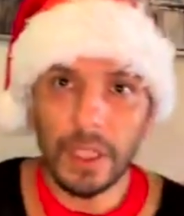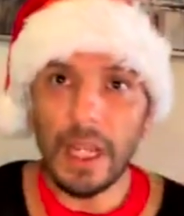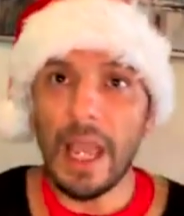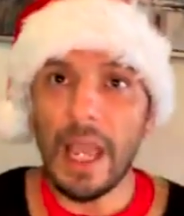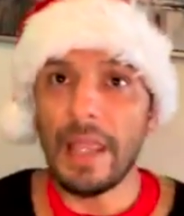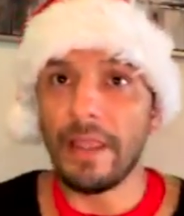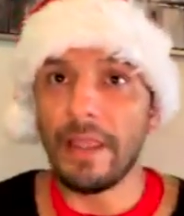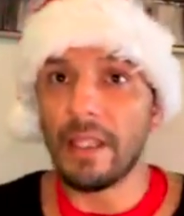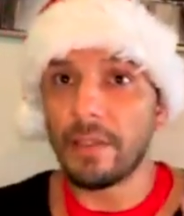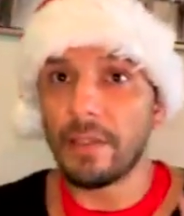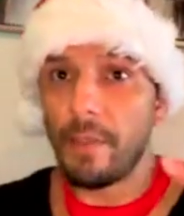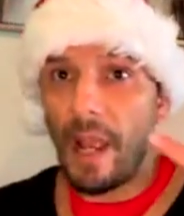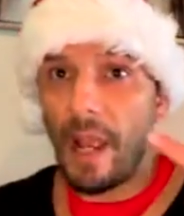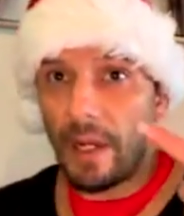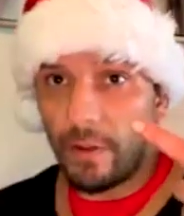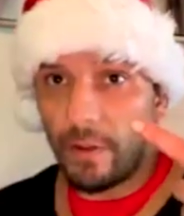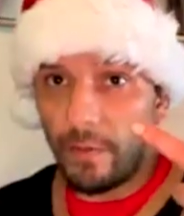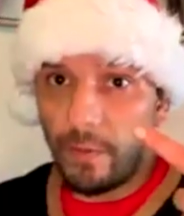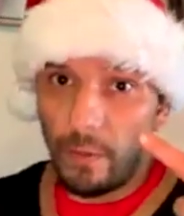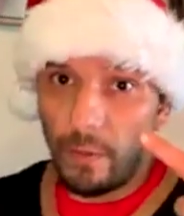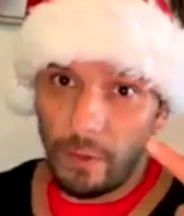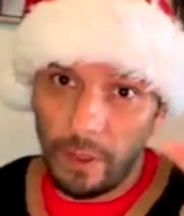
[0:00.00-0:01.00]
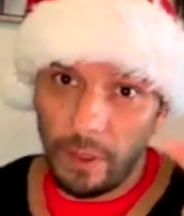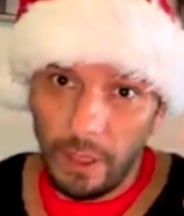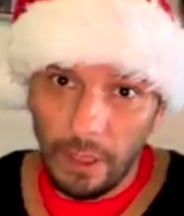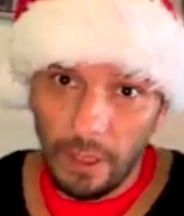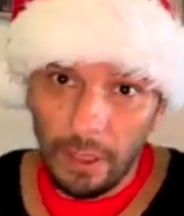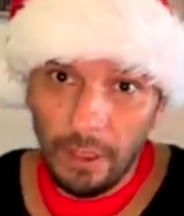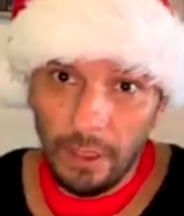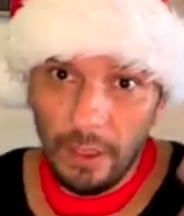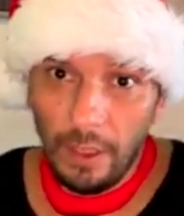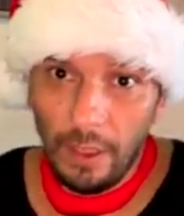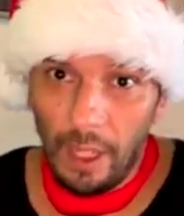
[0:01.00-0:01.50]
And this microphone,
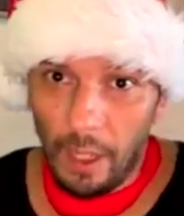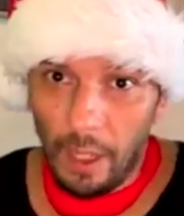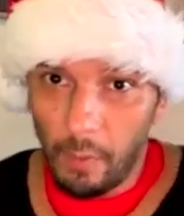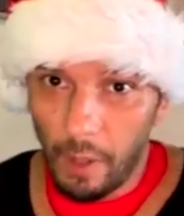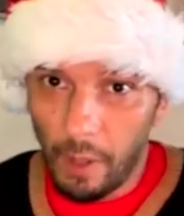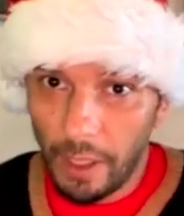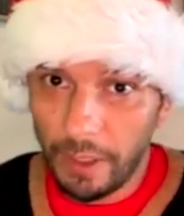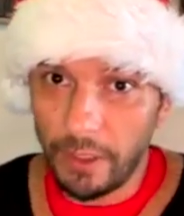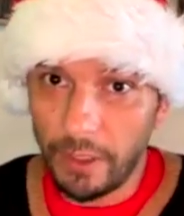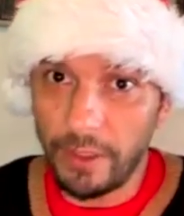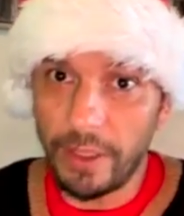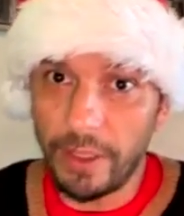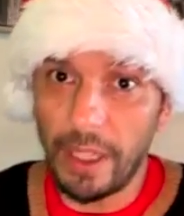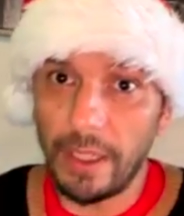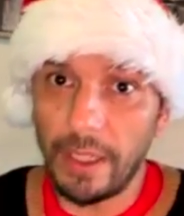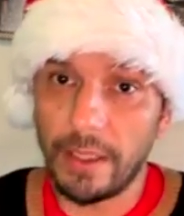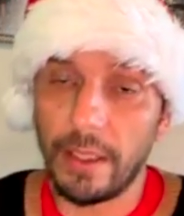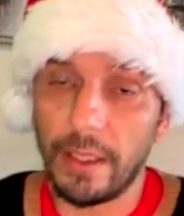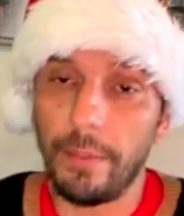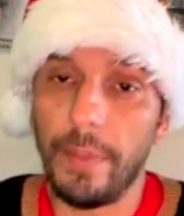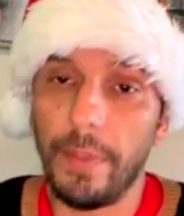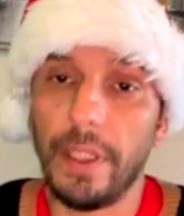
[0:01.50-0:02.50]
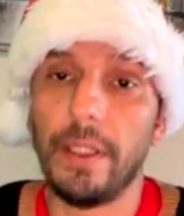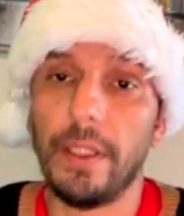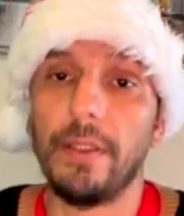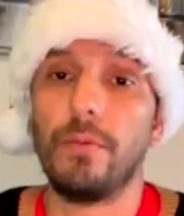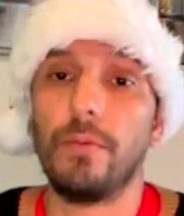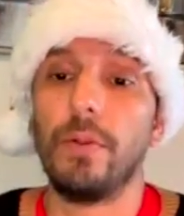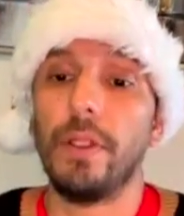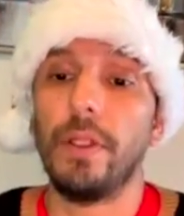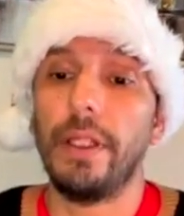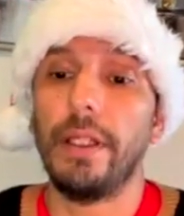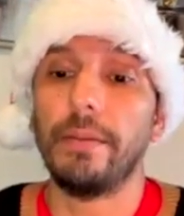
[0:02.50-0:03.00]
I wanted to test it because
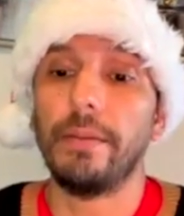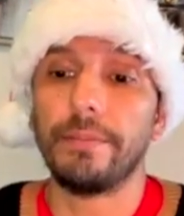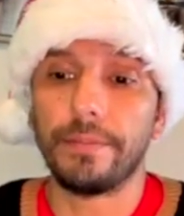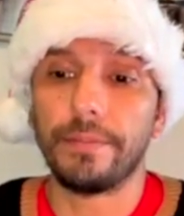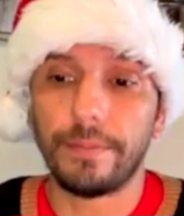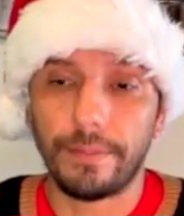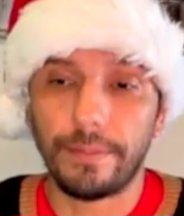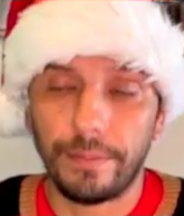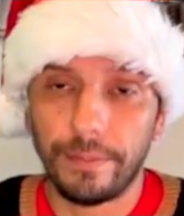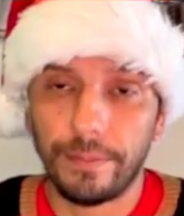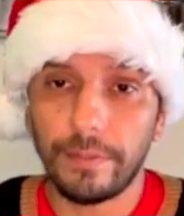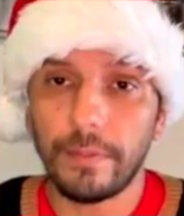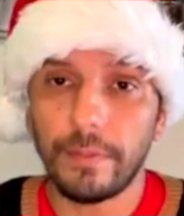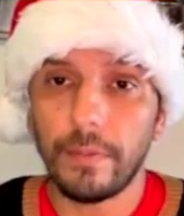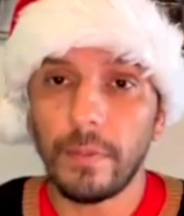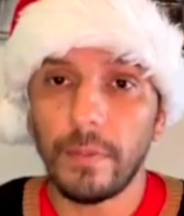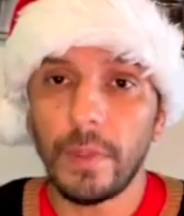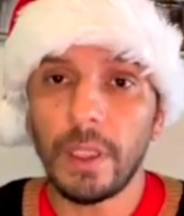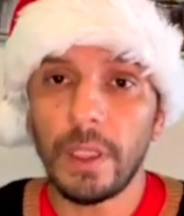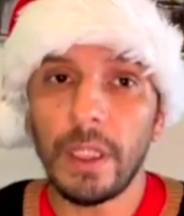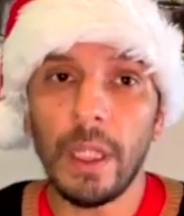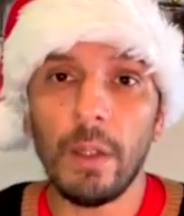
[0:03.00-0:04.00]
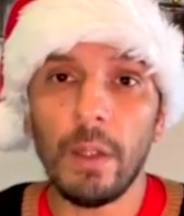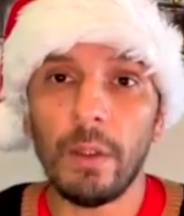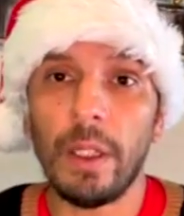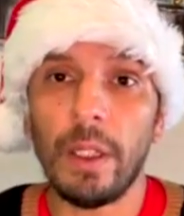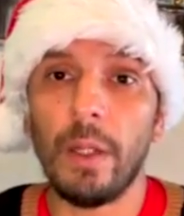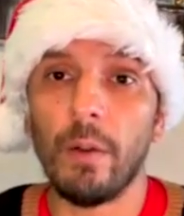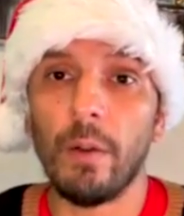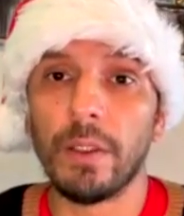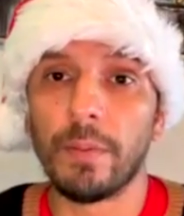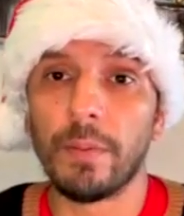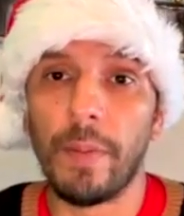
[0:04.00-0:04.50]
really
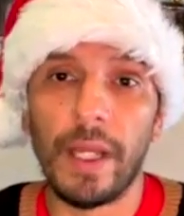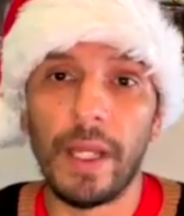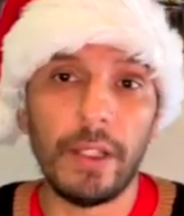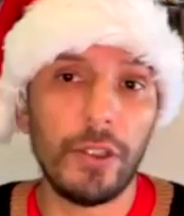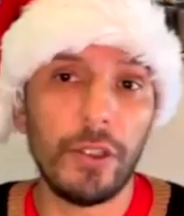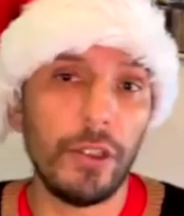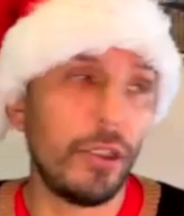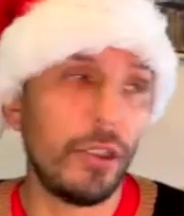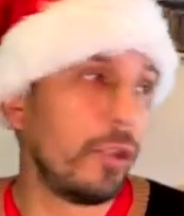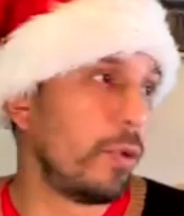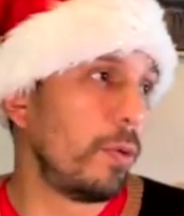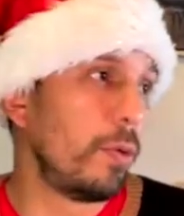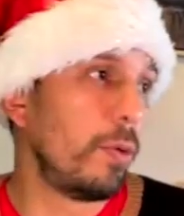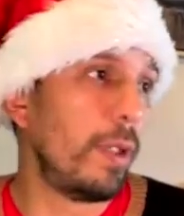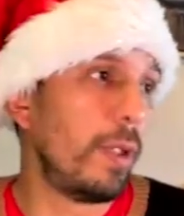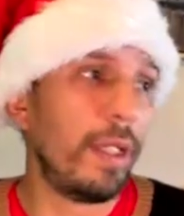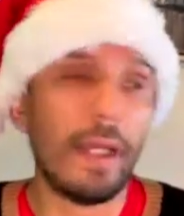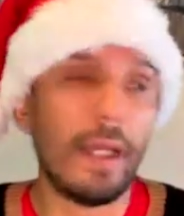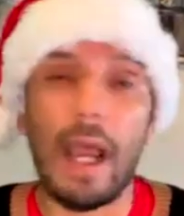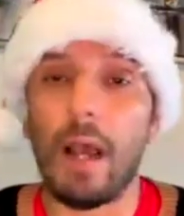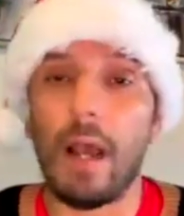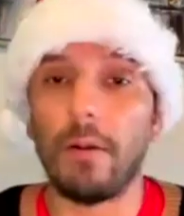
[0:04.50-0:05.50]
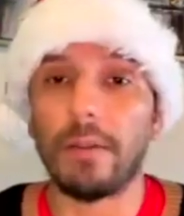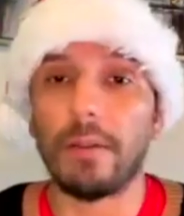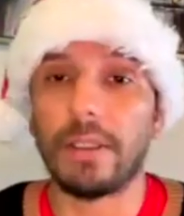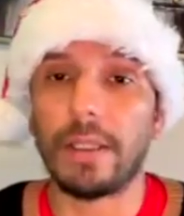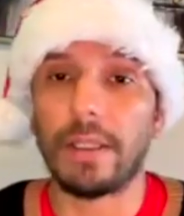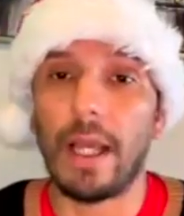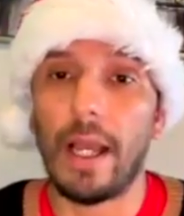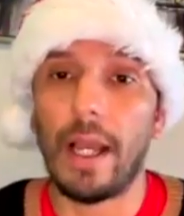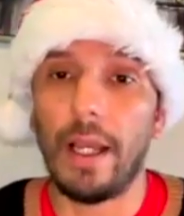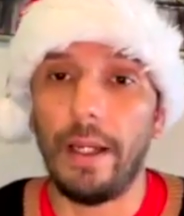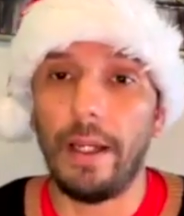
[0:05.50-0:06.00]
it was meant to do it
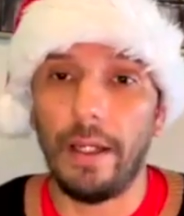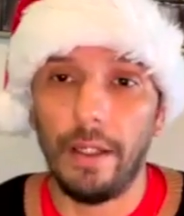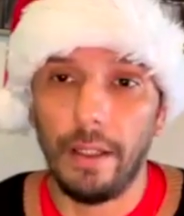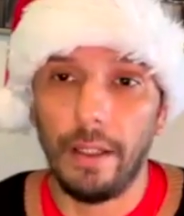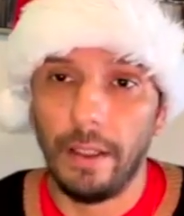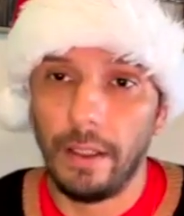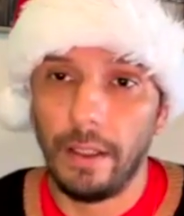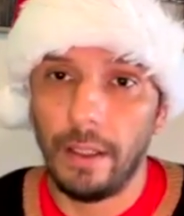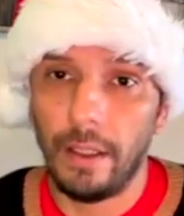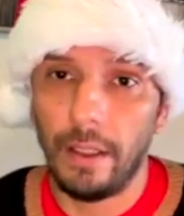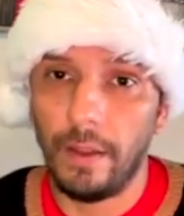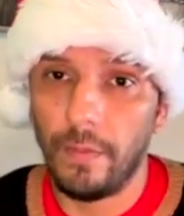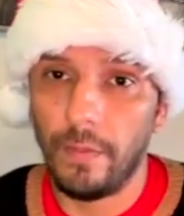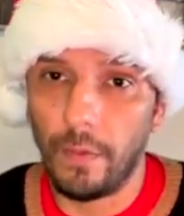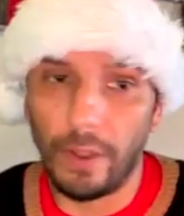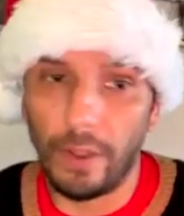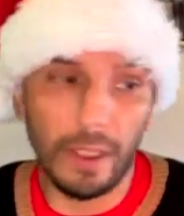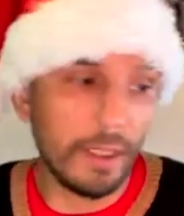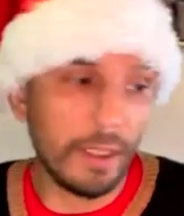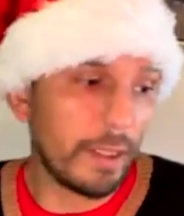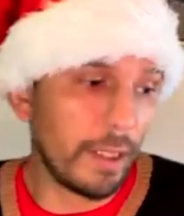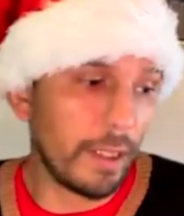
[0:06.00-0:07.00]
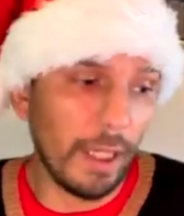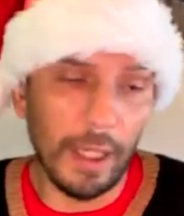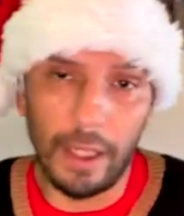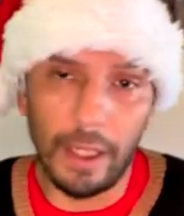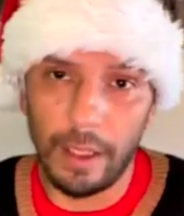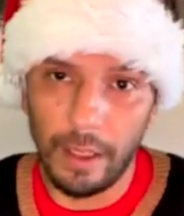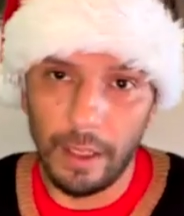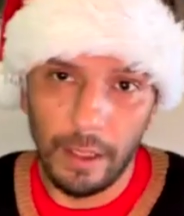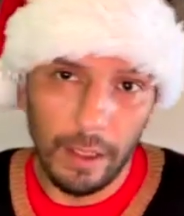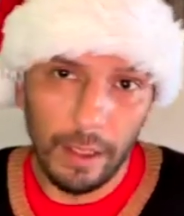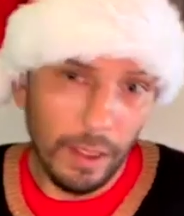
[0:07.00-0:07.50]
outside for the sled.